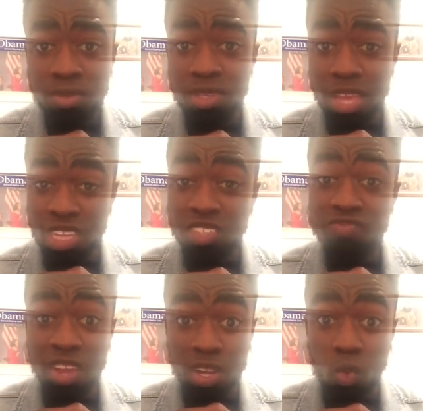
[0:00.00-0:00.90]
Yes,
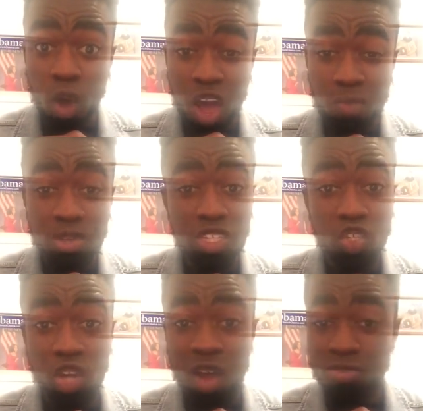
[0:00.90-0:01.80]
Fetty Wap. He
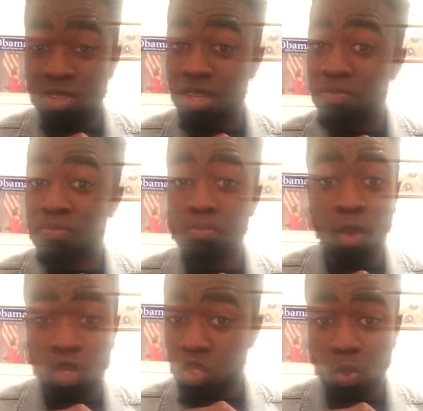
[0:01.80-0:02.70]
dropped
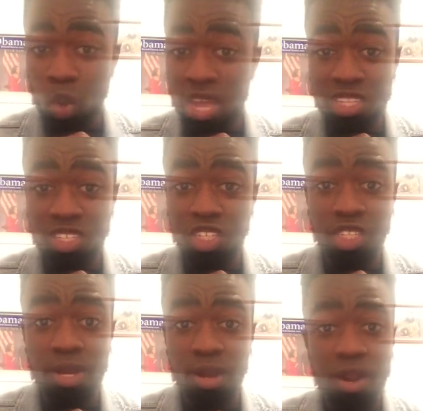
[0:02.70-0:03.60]
multiple hits
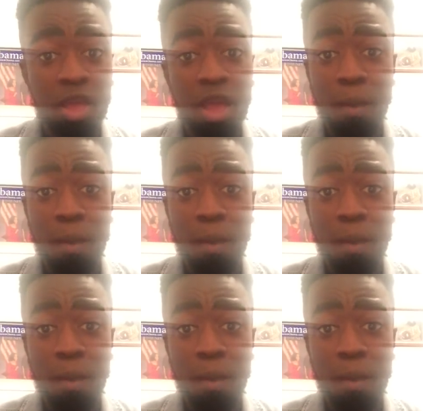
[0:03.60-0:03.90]
this year.